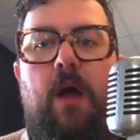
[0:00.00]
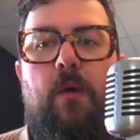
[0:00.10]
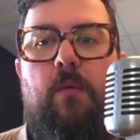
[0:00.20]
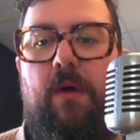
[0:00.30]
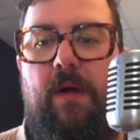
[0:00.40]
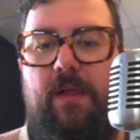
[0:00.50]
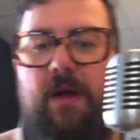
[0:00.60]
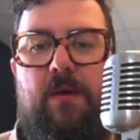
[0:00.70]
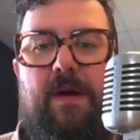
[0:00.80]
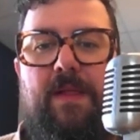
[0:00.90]
Well,
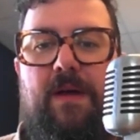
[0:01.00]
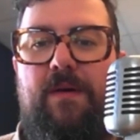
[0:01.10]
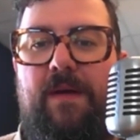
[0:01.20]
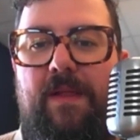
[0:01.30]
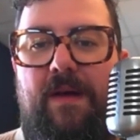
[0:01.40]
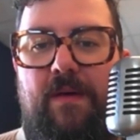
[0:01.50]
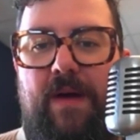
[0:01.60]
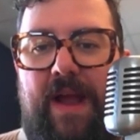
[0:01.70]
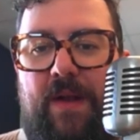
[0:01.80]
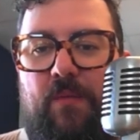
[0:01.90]
hello, hello, hello,
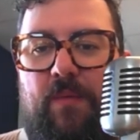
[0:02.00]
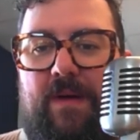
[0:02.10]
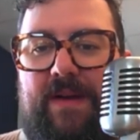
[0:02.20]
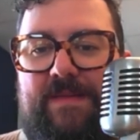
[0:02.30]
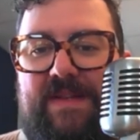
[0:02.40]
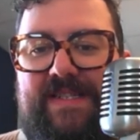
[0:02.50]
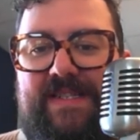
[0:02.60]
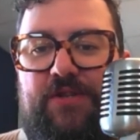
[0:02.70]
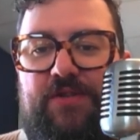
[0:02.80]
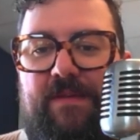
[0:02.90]
and welcome to this
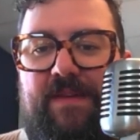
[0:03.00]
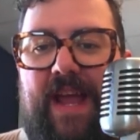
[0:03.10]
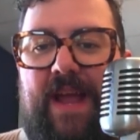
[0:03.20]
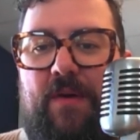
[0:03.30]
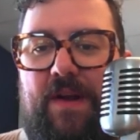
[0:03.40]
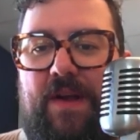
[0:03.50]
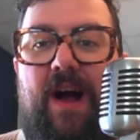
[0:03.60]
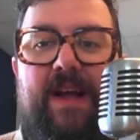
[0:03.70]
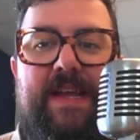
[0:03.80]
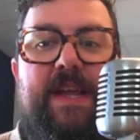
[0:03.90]
edition of Game on
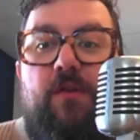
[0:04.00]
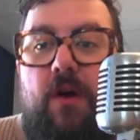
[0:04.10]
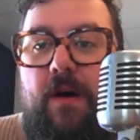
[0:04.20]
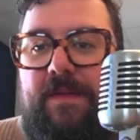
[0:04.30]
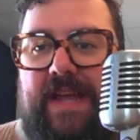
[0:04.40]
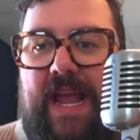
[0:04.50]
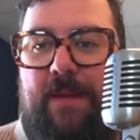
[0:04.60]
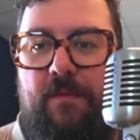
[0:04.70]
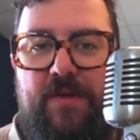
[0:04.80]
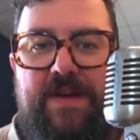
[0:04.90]
Hockey here on the
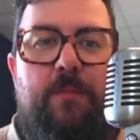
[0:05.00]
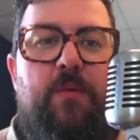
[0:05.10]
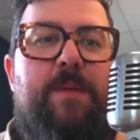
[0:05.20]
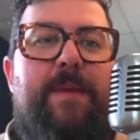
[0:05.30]
Game Over Network.